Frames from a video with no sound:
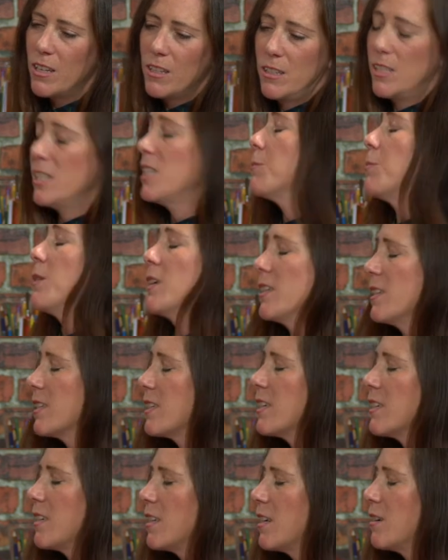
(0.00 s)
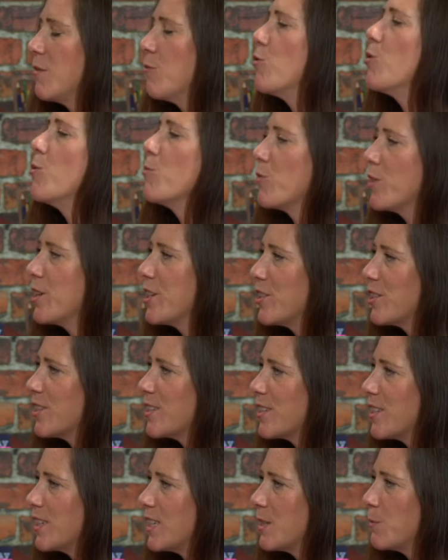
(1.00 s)
disciplines that, that informed religious
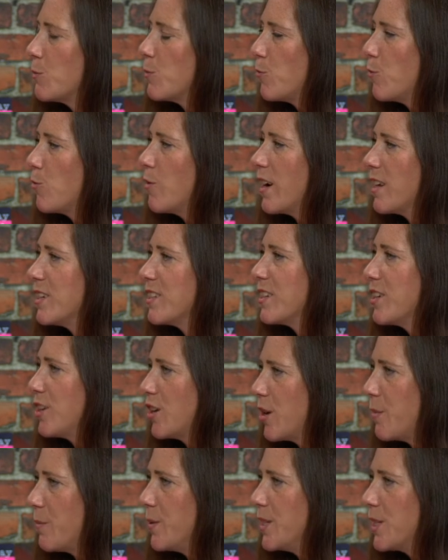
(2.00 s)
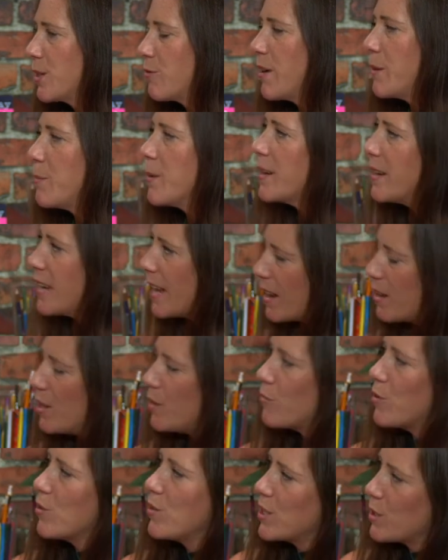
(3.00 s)
studies beforehand in an open degree. But now
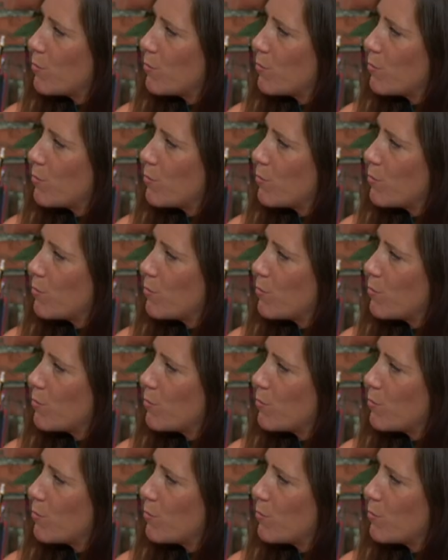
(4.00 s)
you've got this